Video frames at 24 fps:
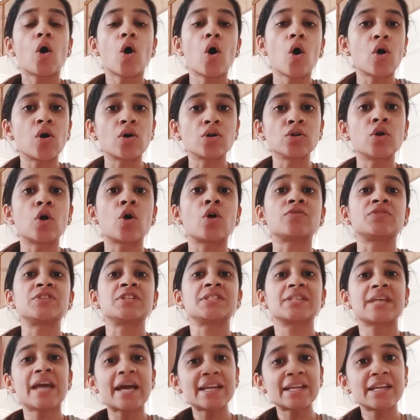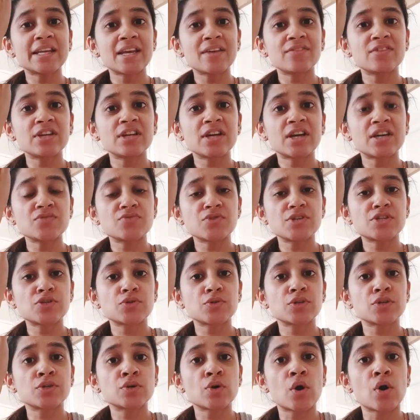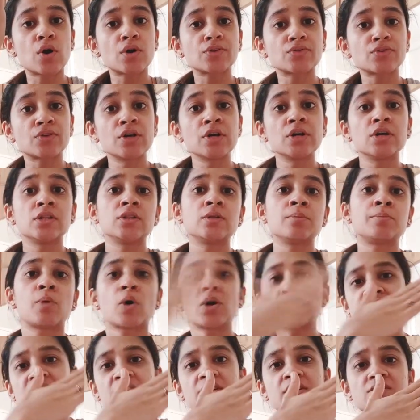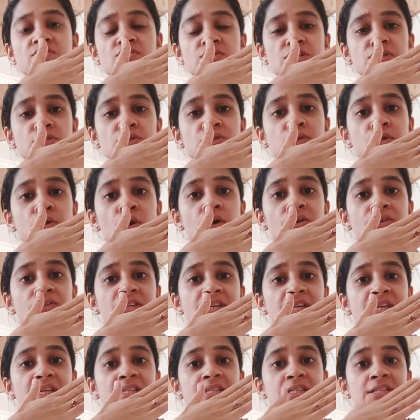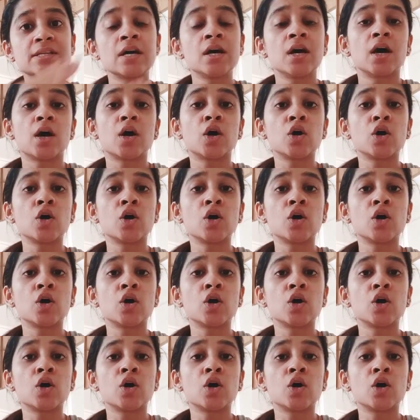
all of the Scandinavian countries to the north, the Baltic countries to the northeast,